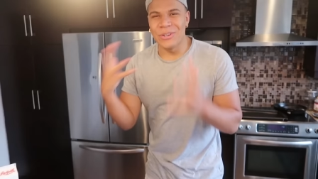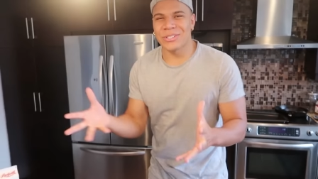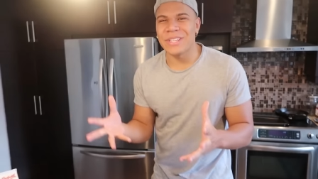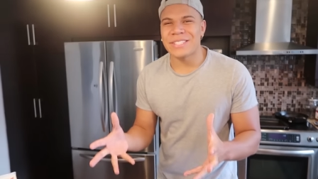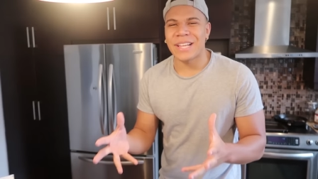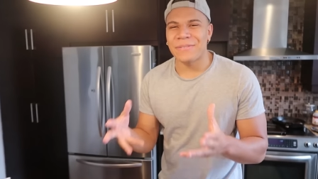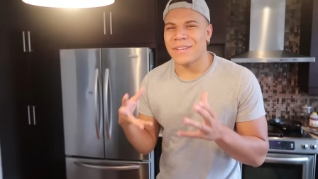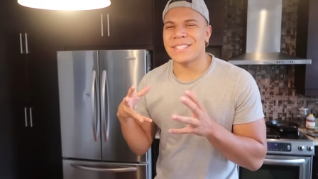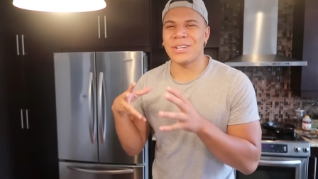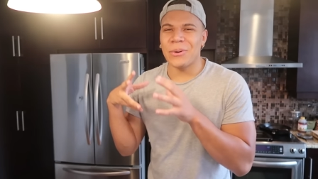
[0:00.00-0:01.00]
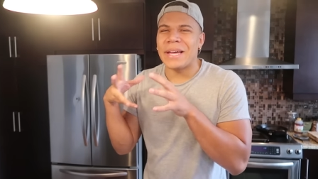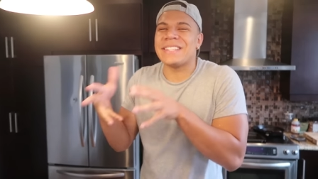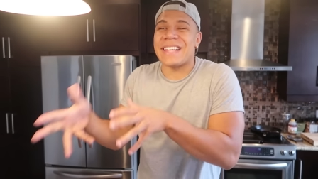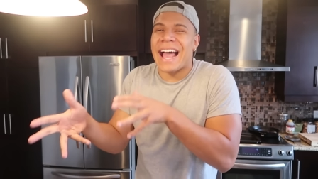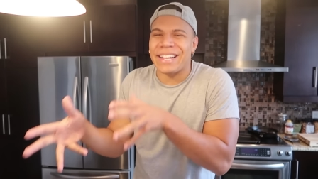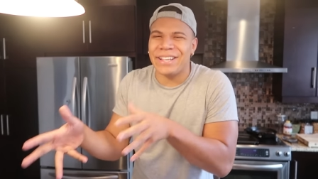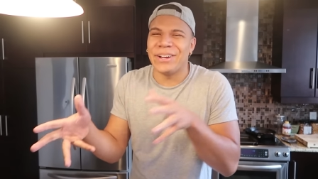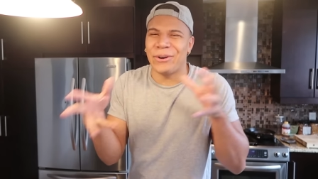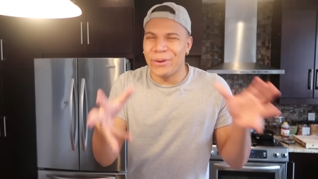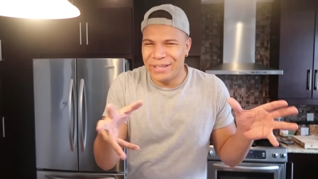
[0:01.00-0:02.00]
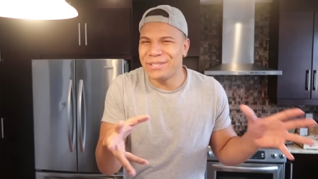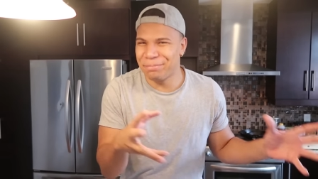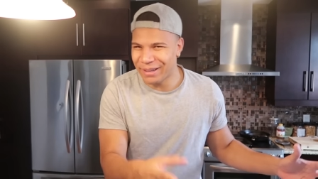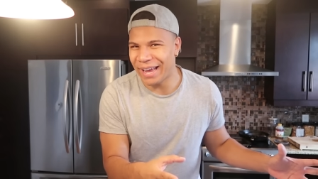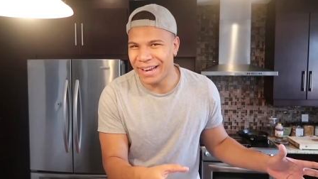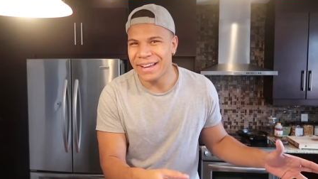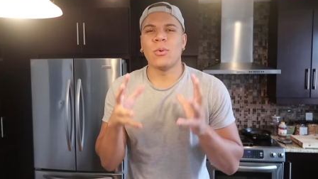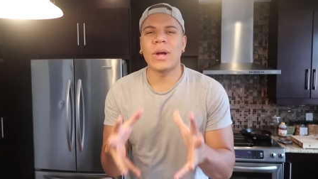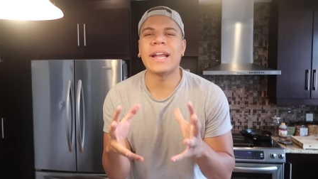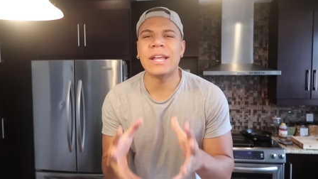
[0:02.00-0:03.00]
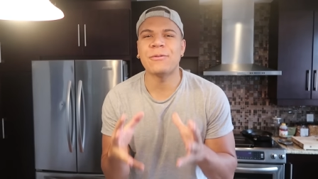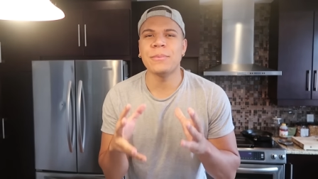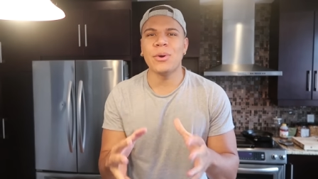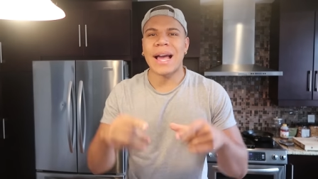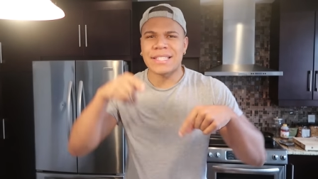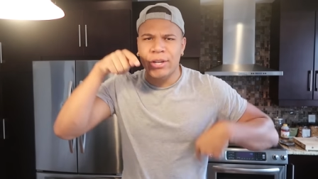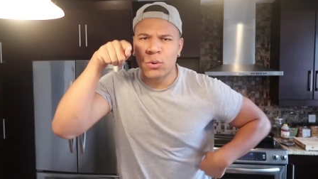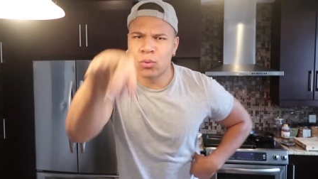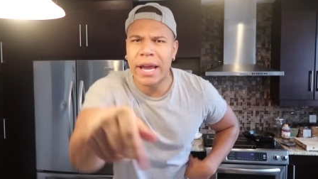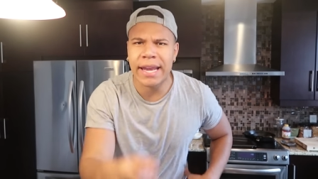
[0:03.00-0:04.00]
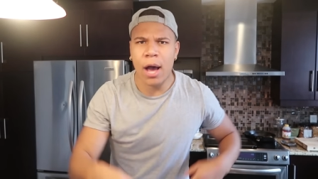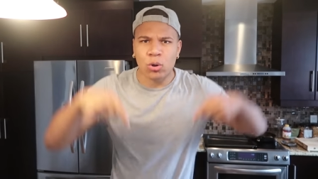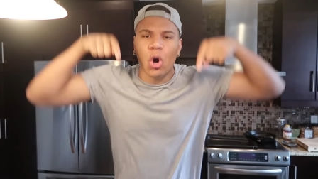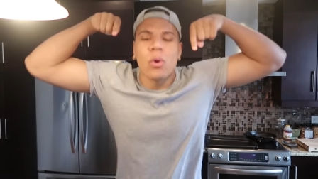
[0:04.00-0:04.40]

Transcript: Usually stuff doesn't go exactly according to plan. So what I need from you guys to do right now,